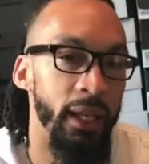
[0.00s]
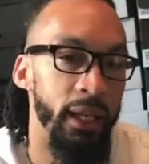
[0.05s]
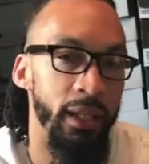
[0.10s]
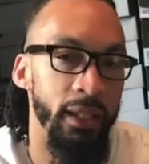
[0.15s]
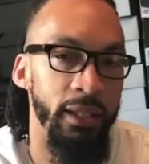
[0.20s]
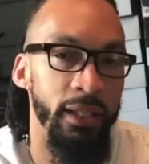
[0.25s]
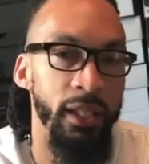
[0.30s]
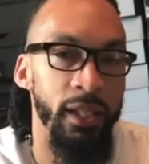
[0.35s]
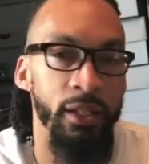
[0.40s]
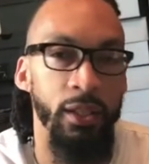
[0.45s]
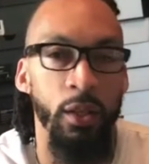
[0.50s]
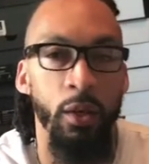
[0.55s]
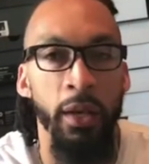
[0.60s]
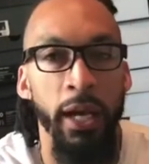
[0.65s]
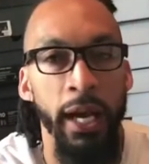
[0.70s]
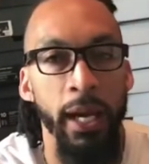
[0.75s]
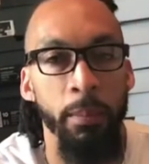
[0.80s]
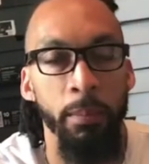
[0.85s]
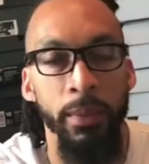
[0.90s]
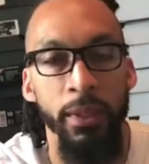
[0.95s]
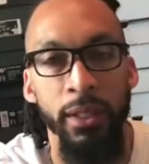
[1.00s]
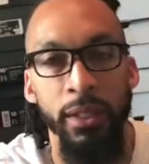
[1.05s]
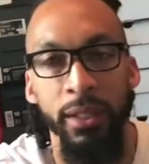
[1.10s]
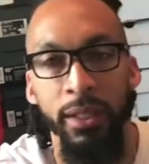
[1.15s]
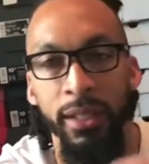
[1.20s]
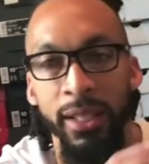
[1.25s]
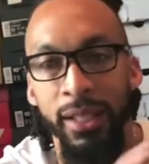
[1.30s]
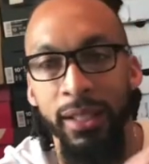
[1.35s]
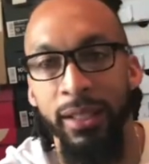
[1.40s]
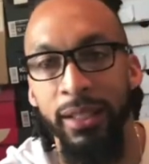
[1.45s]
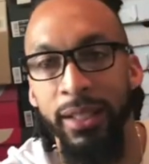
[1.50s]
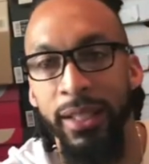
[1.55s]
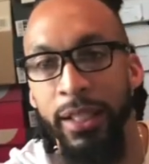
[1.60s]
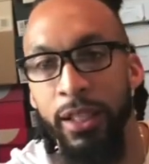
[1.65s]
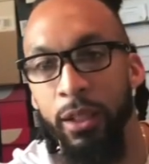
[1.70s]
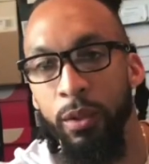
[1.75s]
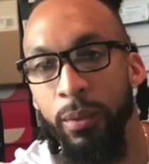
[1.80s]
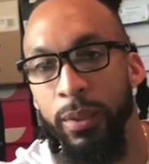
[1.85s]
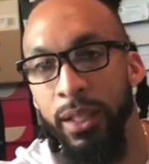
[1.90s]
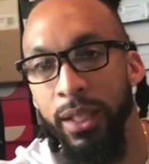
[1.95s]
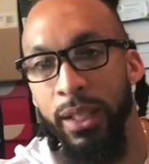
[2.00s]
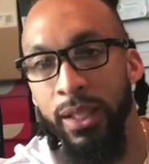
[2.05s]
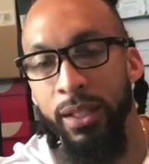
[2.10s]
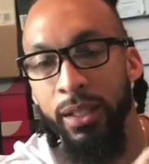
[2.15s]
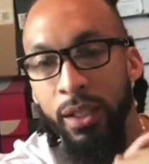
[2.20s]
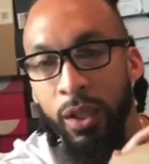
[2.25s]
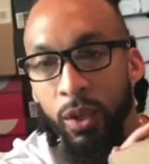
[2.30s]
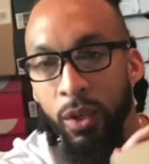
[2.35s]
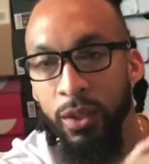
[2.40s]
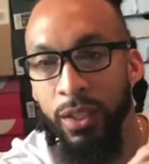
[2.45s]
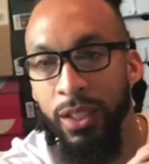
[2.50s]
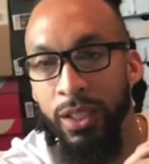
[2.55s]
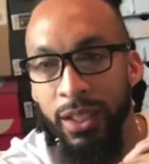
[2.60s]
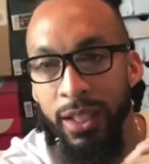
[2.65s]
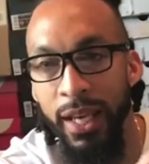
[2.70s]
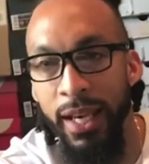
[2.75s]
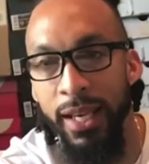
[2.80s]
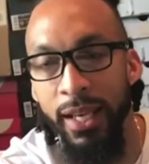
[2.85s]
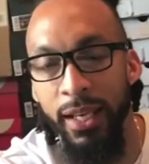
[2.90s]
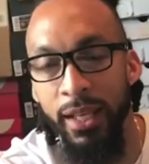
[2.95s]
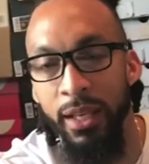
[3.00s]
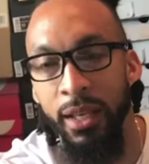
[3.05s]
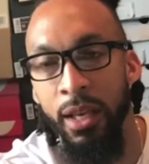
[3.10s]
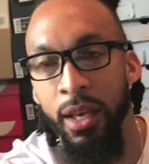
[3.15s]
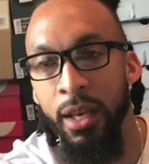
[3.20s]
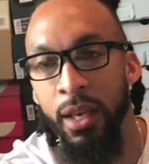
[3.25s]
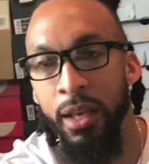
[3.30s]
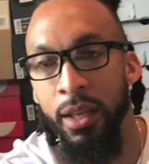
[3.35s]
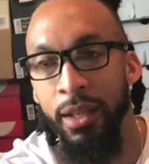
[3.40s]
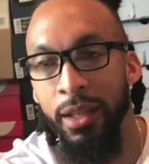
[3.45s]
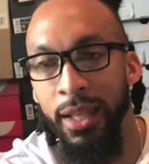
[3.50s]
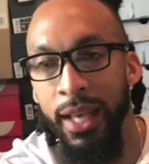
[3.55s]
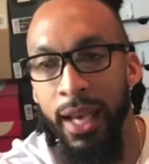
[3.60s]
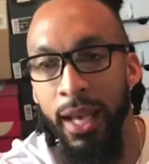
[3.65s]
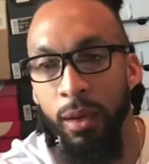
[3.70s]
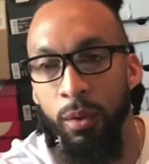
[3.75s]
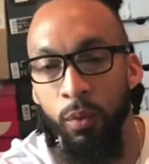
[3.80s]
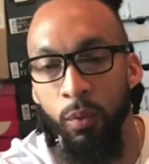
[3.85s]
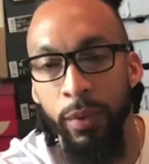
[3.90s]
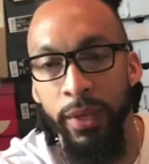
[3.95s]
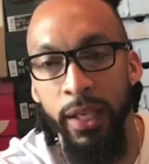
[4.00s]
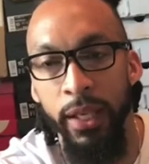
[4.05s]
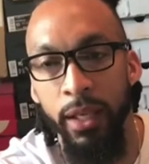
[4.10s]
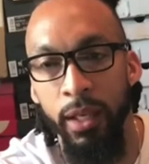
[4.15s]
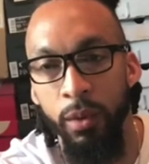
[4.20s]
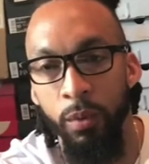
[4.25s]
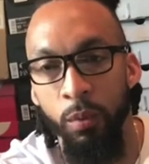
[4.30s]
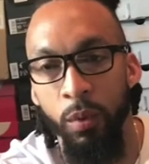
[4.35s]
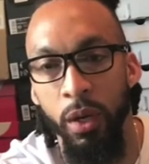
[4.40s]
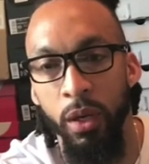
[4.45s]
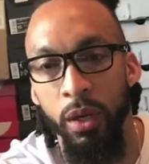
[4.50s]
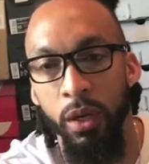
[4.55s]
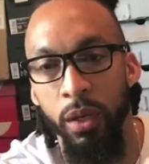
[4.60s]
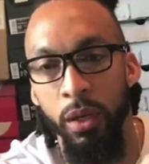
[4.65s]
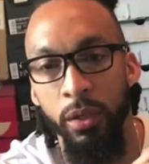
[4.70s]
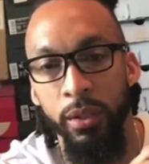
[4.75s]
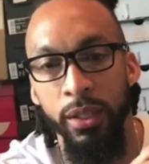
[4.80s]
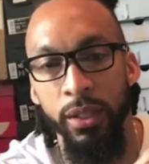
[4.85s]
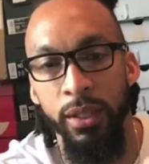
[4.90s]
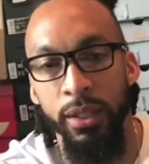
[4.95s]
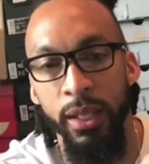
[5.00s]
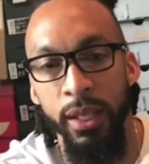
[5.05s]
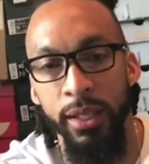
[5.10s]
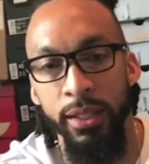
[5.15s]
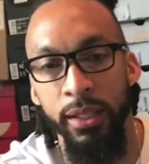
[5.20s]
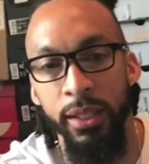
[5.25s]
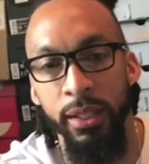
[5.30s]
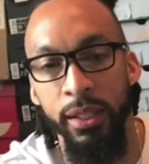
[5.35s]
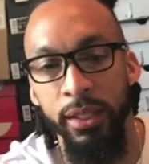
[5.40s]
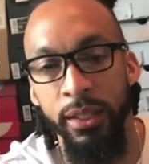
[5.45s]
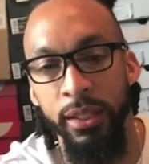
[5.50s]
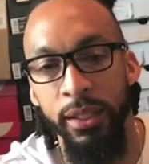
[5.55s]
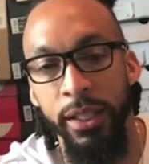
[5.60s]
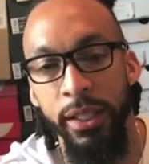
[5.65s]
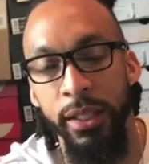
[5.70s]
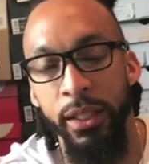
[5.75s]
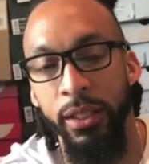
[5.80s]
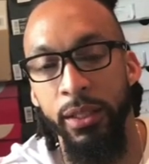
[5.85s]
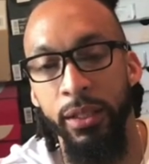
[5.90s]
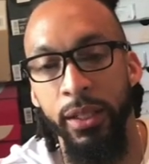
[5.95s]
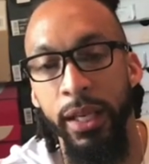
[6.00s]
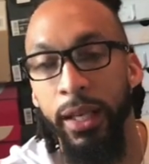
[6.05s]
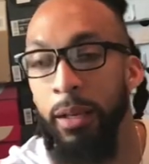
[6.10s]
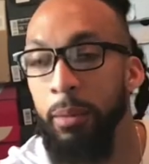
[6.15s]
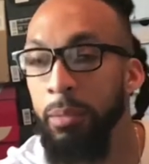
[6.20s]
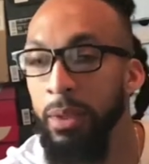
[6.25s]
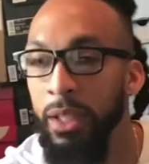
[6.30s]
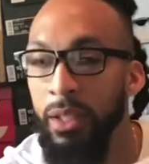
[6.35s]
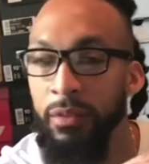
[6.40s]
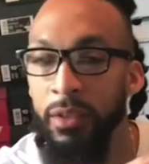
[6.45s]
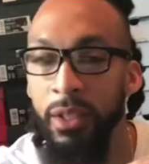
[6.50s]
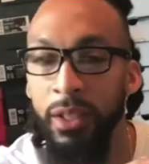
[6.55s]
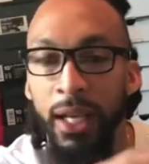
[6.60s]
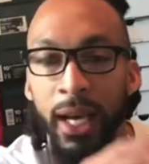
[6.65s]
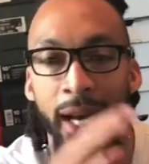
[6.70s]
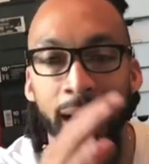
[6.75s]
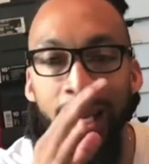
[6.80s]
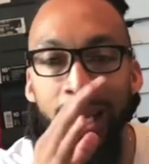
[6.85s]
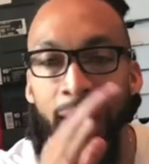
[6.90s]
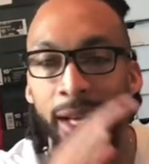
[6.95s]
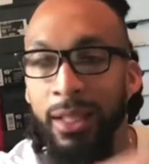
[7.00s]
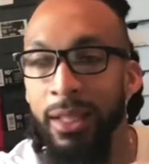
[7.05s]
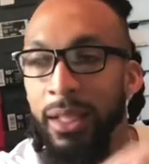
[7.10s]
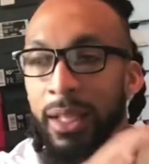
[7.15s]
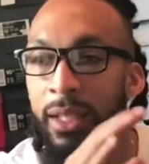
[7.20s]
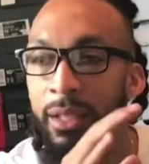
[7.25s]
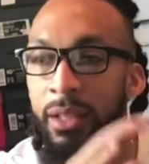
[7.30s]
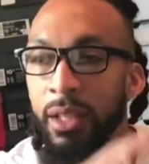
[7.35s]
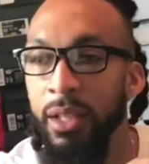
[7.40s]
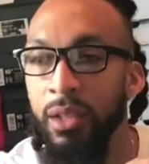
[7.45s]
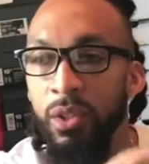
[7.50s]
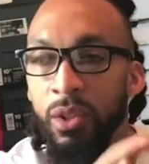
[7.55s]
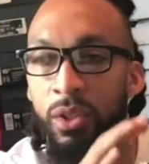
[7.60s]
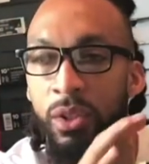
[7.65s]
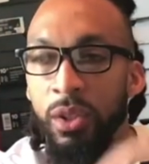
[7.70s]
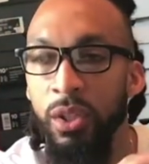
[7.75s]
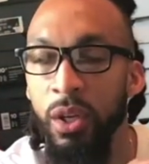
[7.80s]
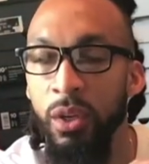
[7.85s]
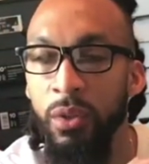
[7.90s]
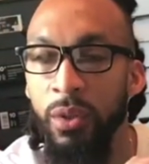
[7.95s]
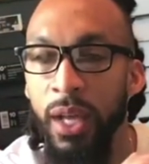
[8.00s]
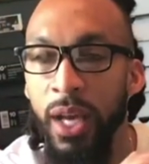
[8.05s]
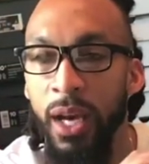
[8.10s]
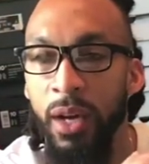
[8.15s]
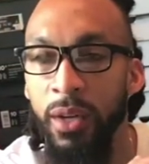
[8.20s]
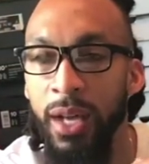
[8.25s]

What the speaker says: Just so happened this sneaker released on the day that we were discussing the sneakers, and believe it or not, I think these are sold out.